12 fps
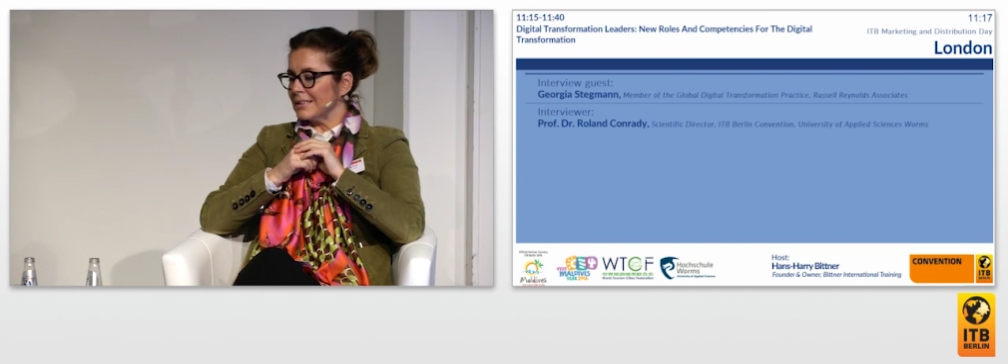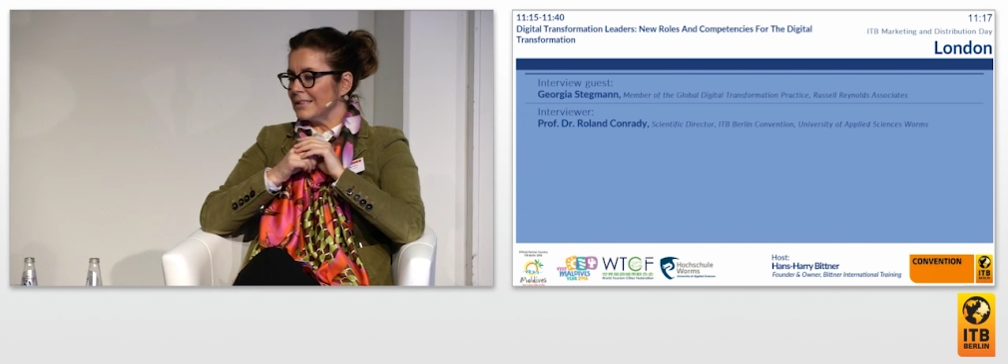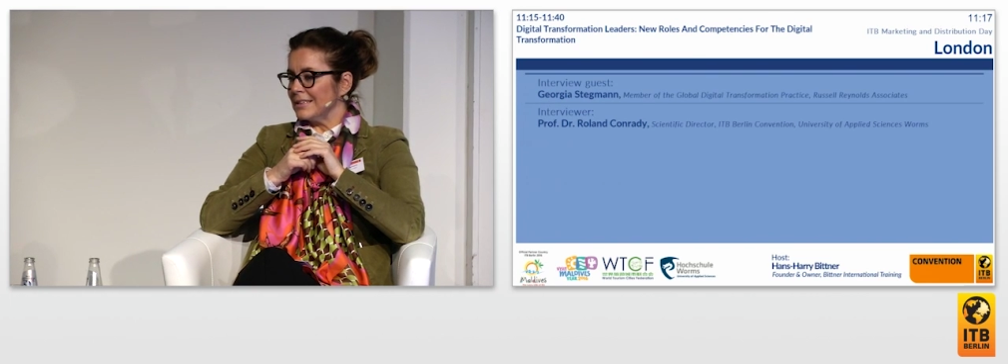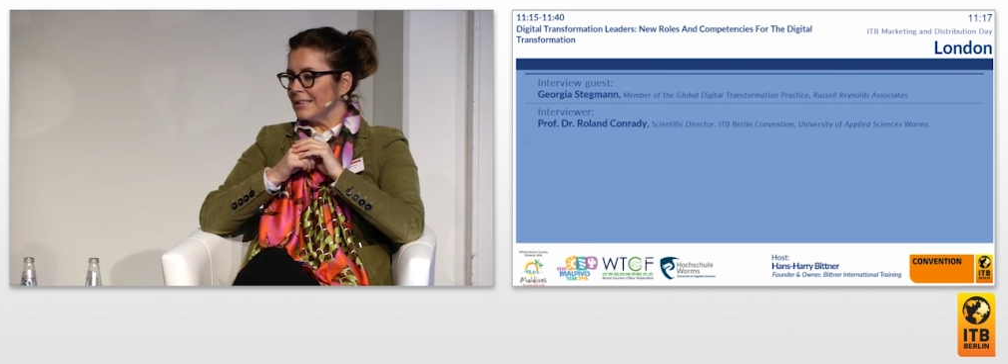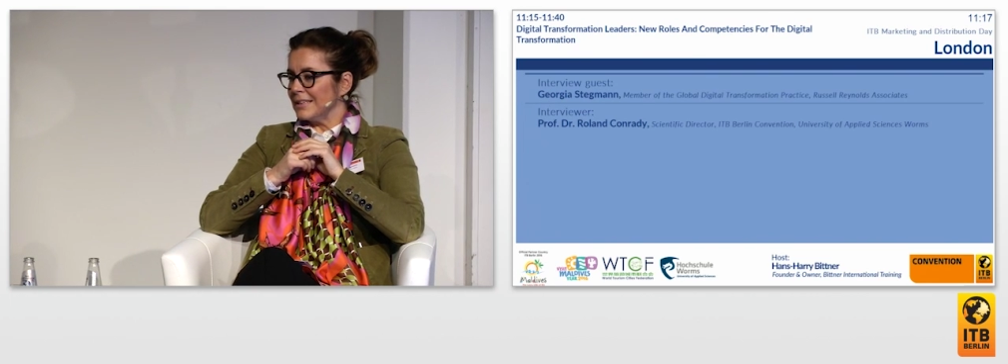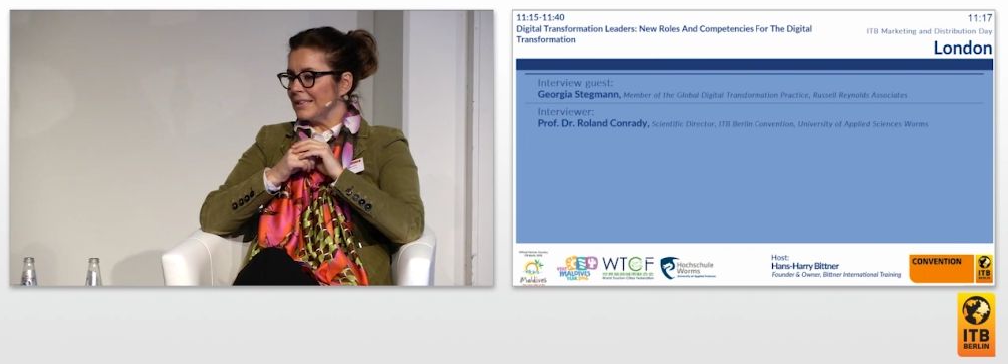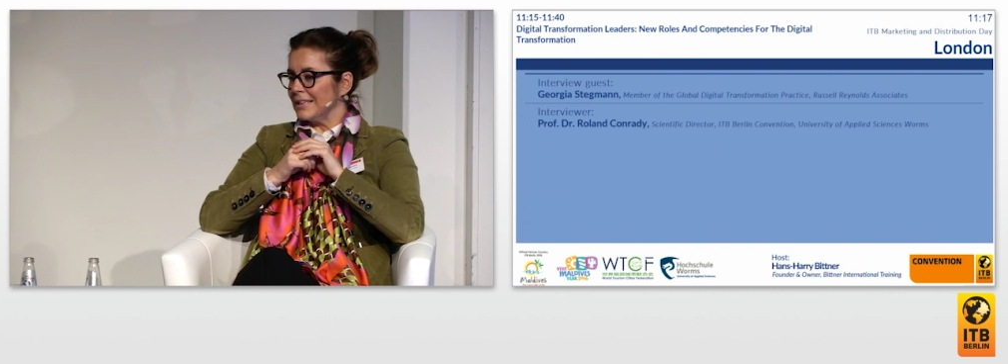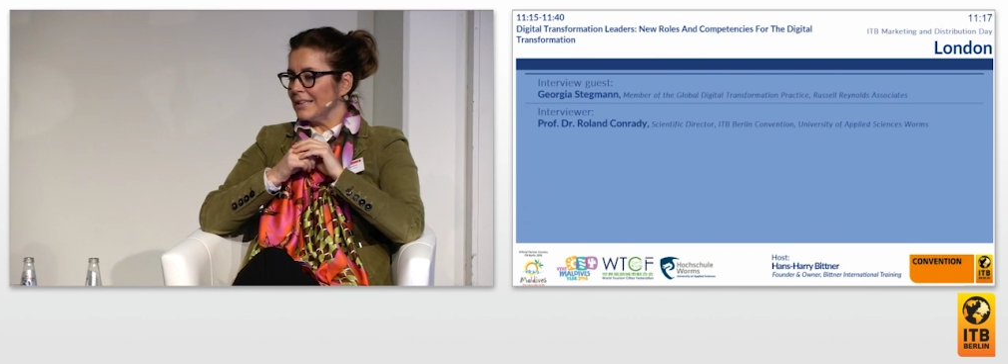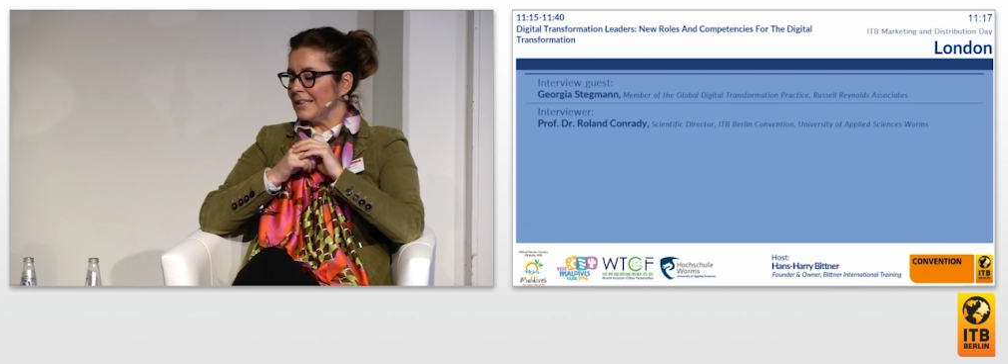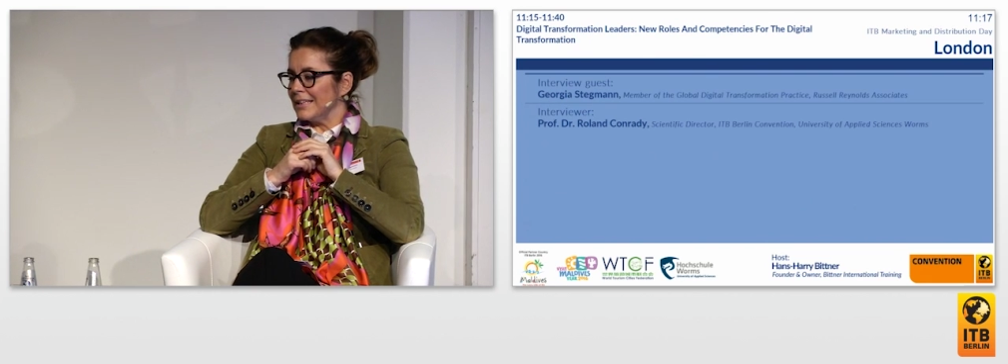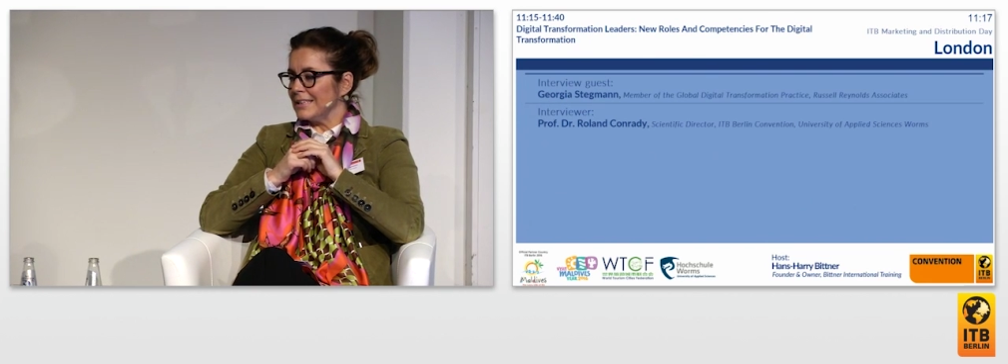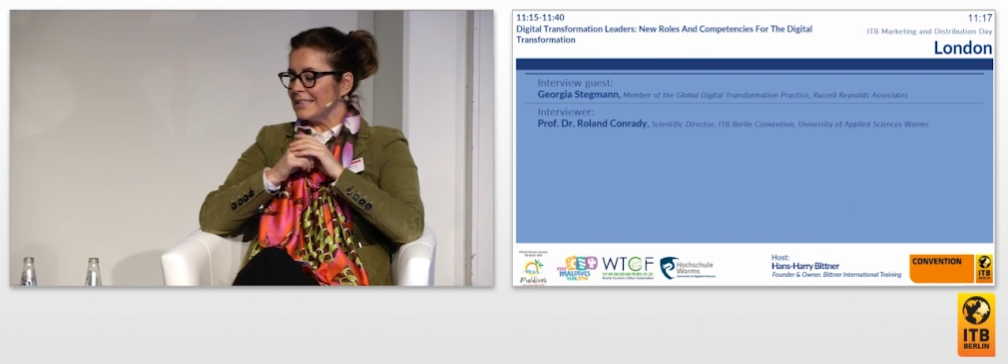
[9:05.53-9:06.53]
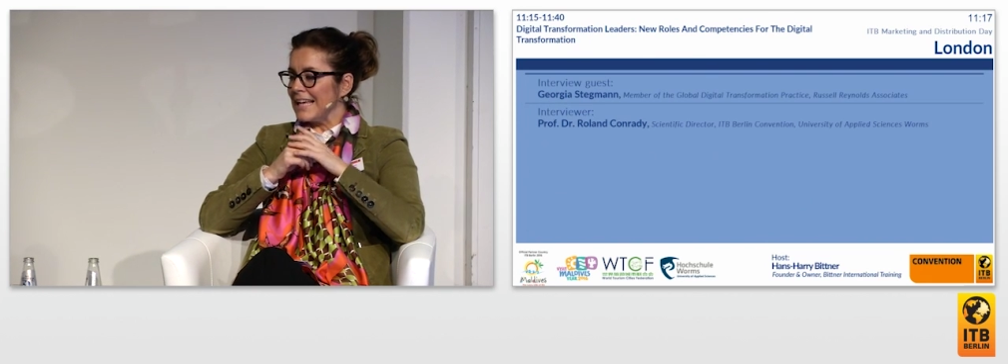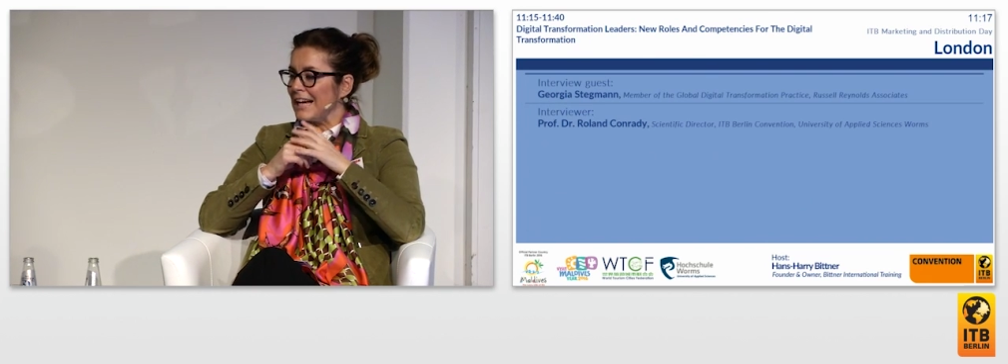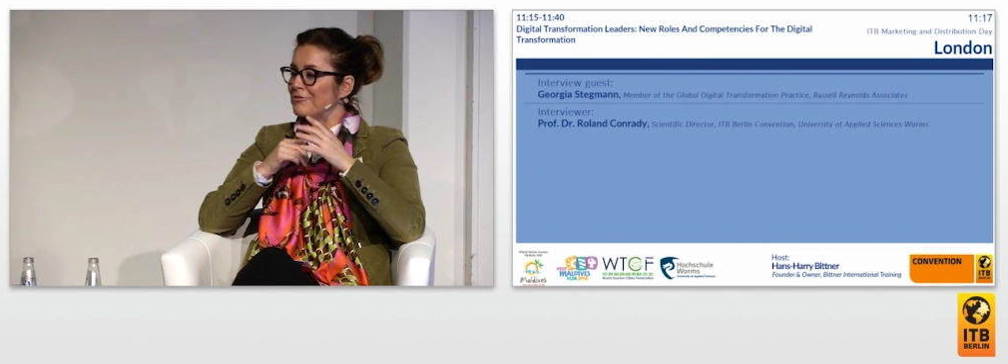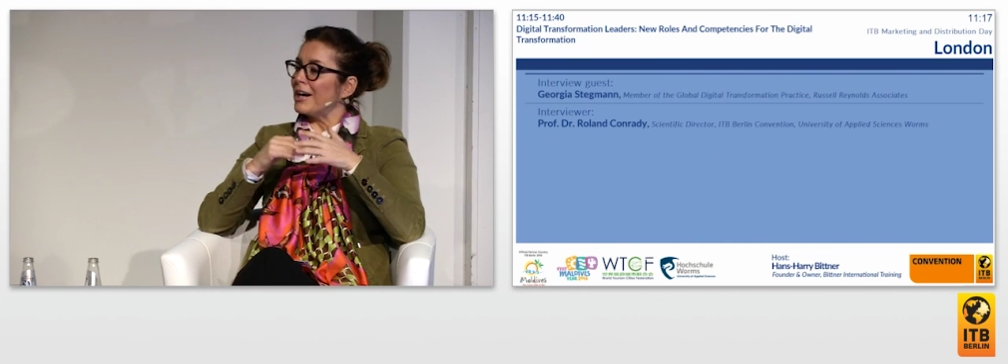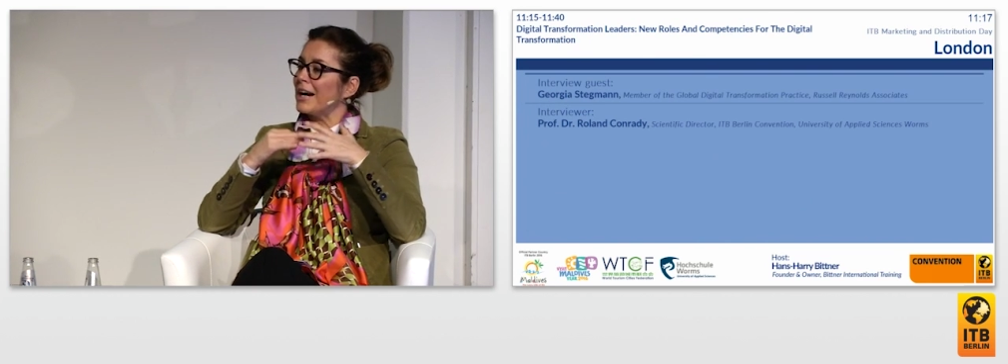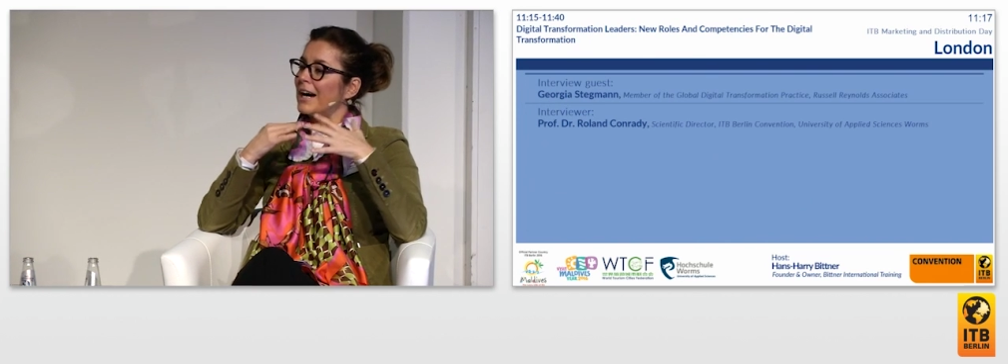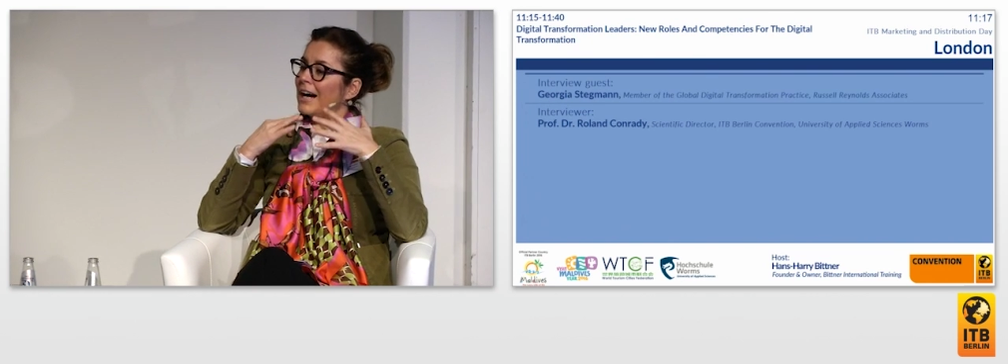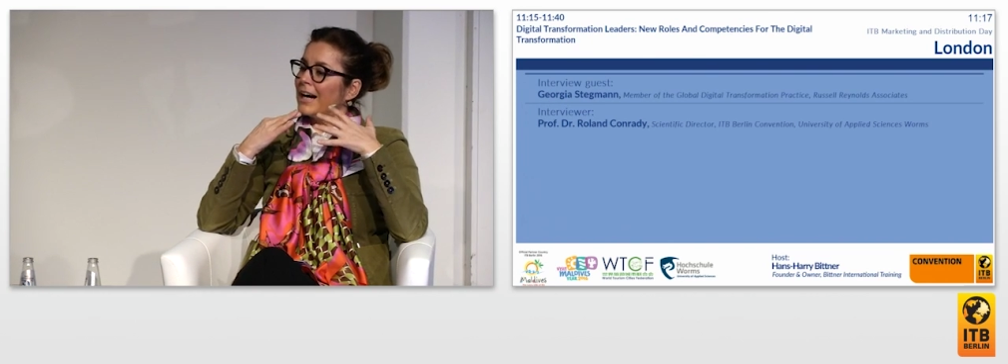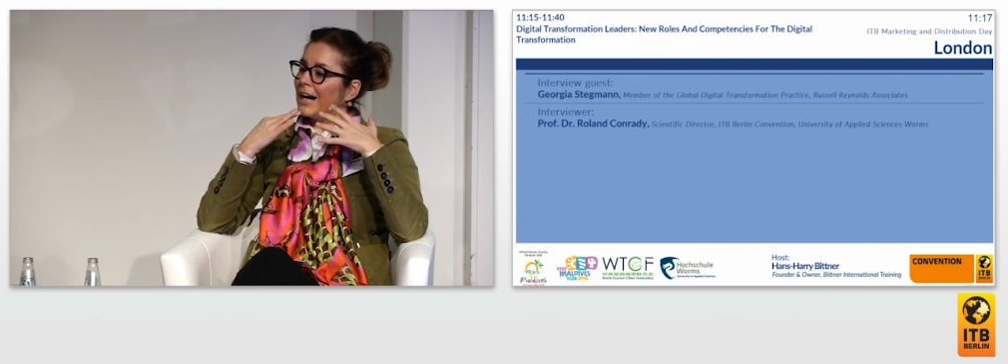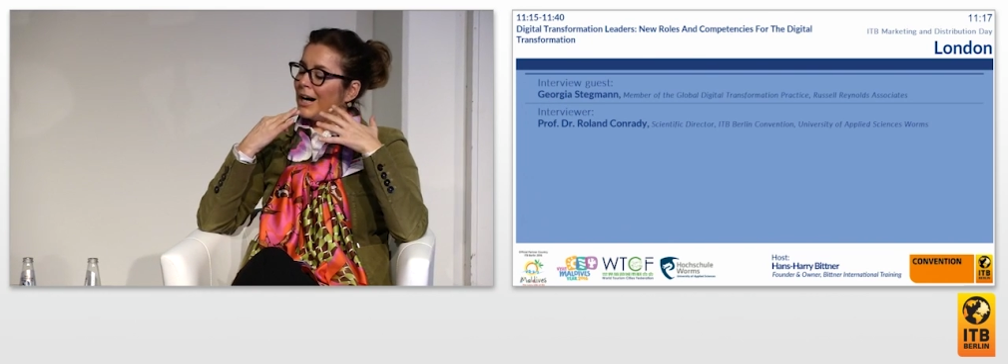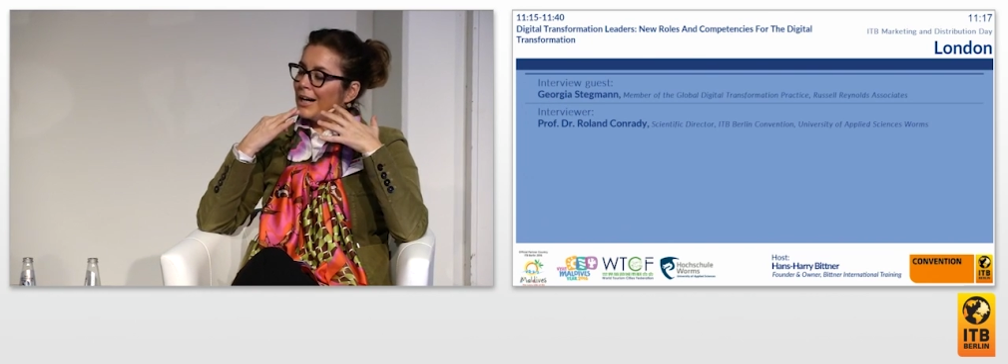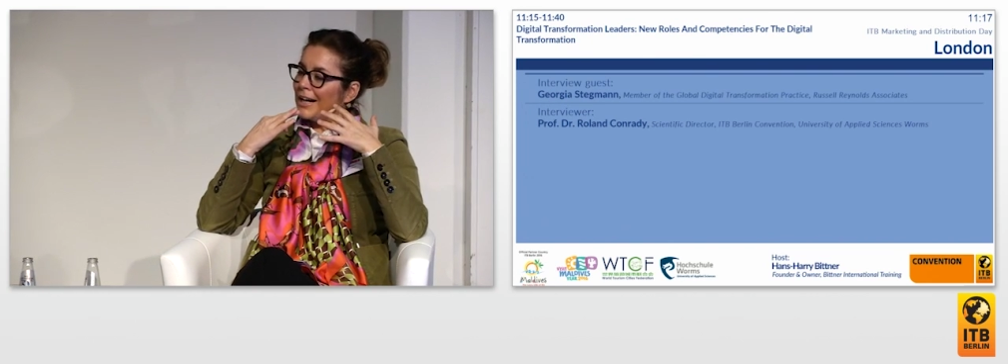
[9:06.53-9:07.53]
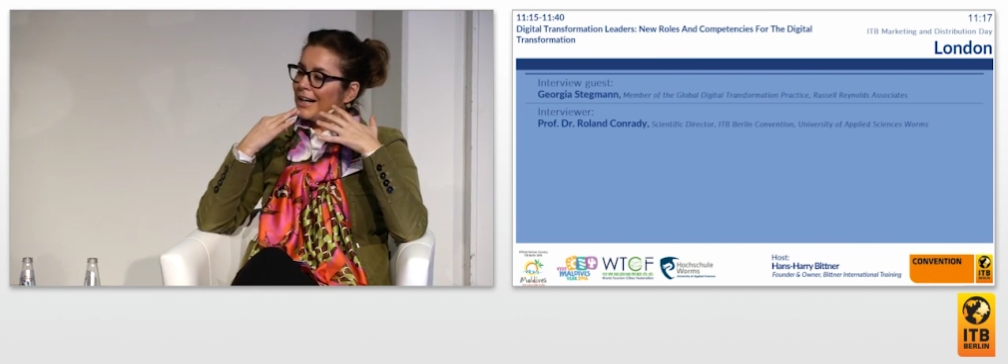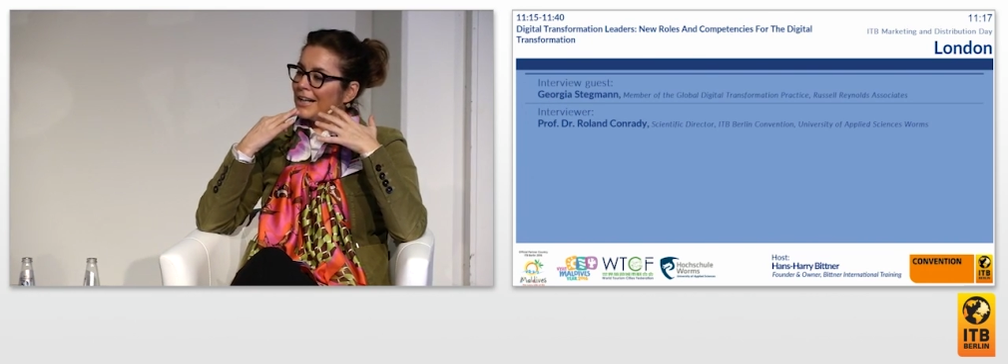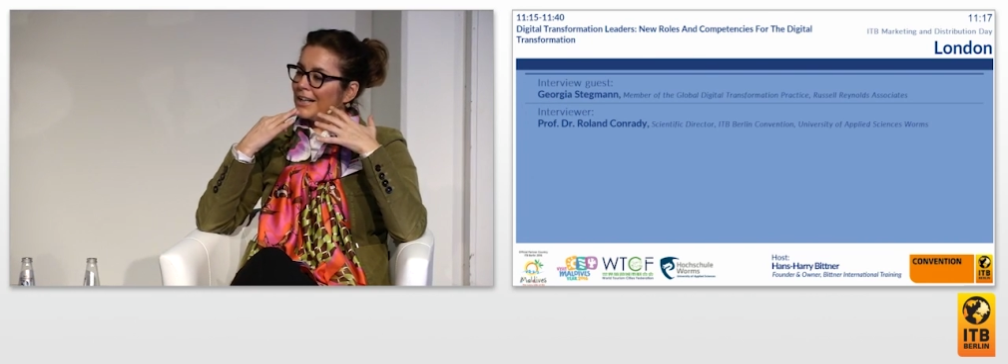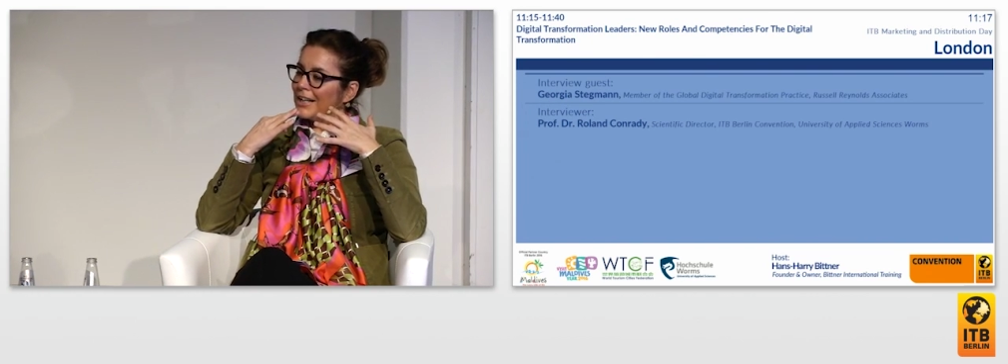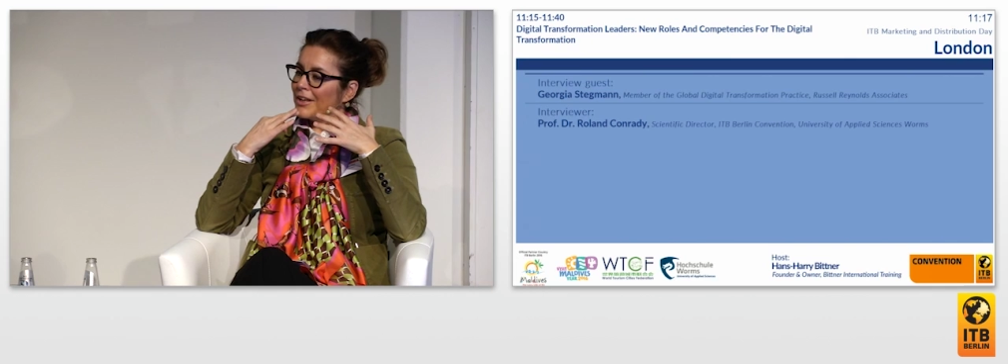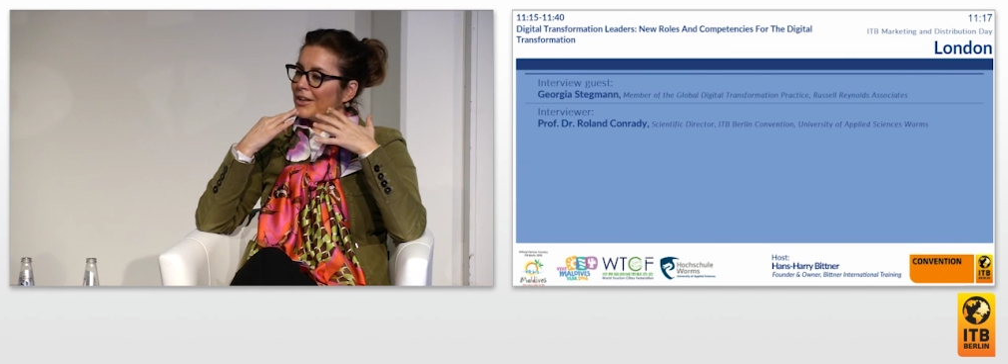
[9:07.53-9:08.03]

the way they drive innovation